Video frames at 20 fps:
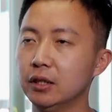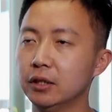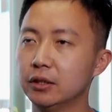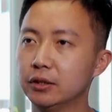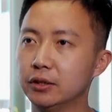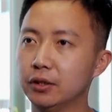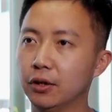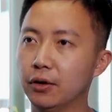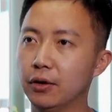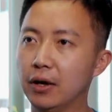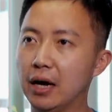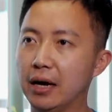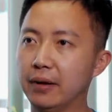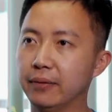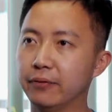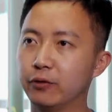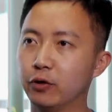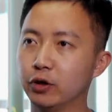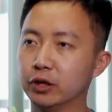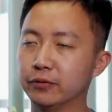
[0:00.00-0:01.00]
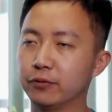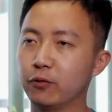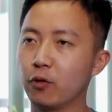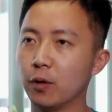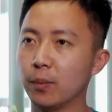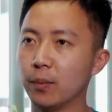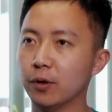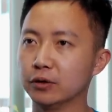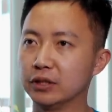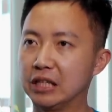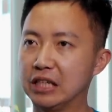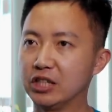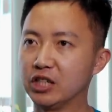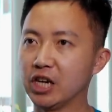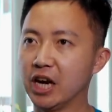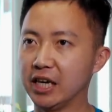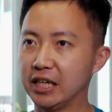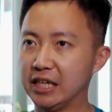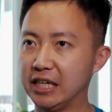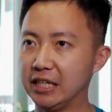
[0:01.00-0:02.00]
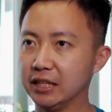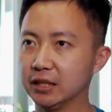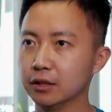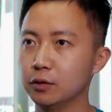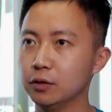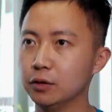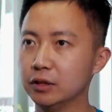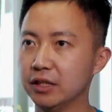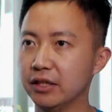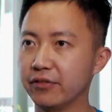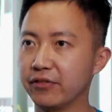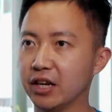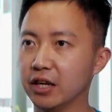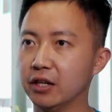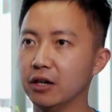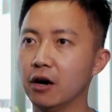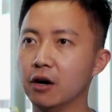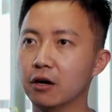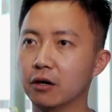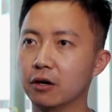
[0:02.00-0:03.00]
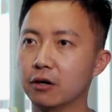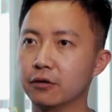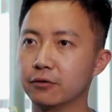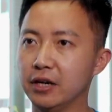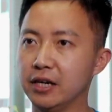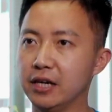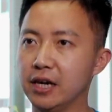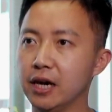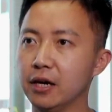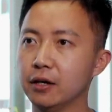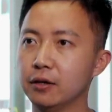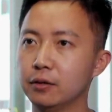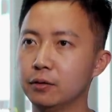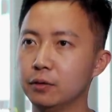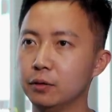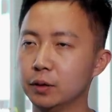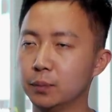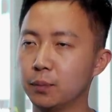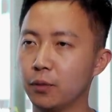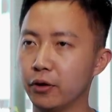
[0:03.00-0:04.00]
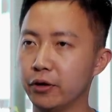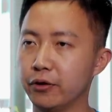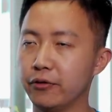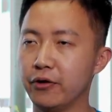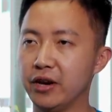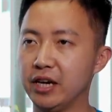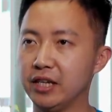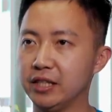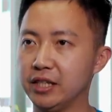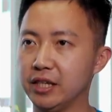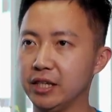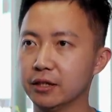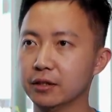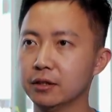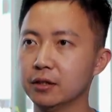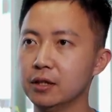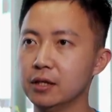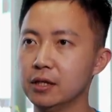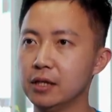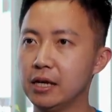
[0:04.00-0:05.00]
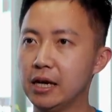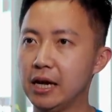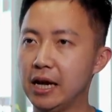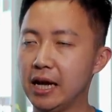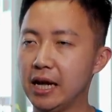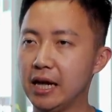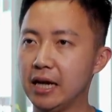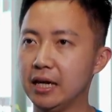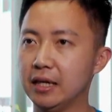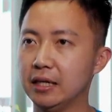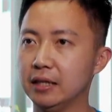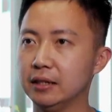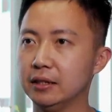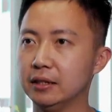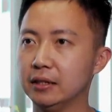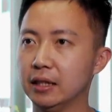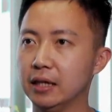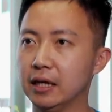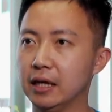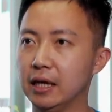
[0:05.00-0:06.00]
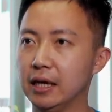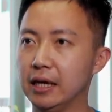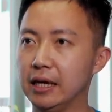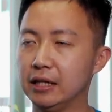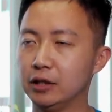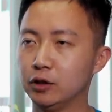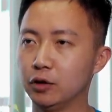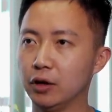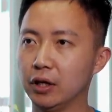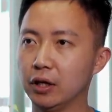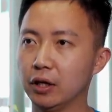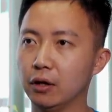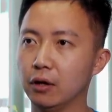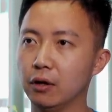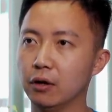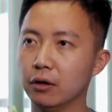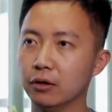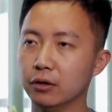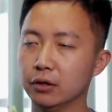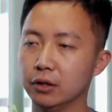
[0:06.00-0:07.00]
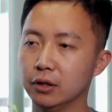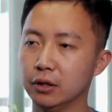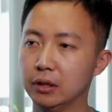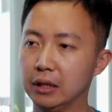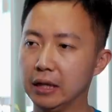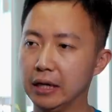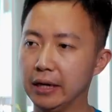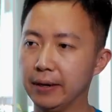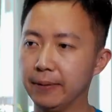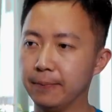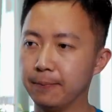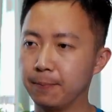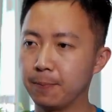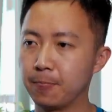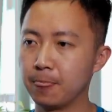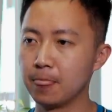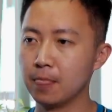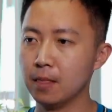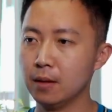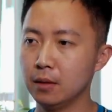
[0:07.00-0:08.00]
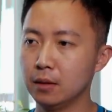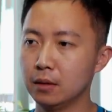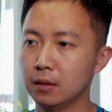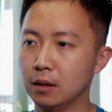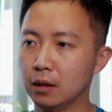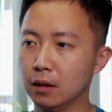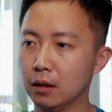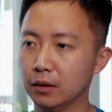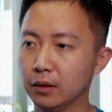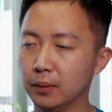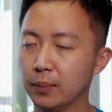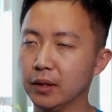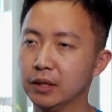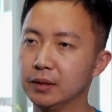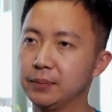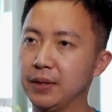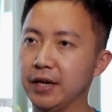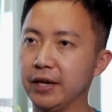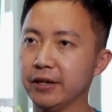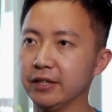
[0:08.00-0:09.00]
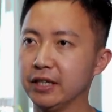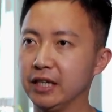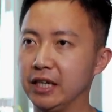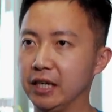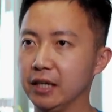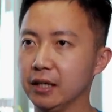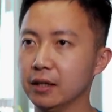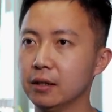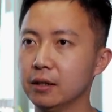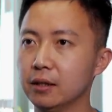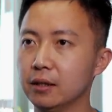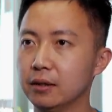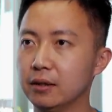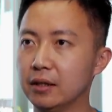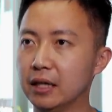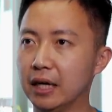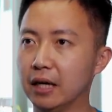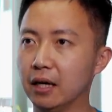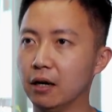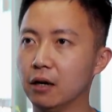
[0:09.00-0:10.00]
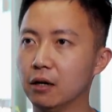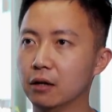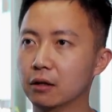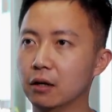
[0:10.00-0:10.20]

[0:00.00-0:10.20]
So I am first and foremost a Chinese who is living in Hong Kong right now, who was born and raised here, and enjoying all the prosperity that Hong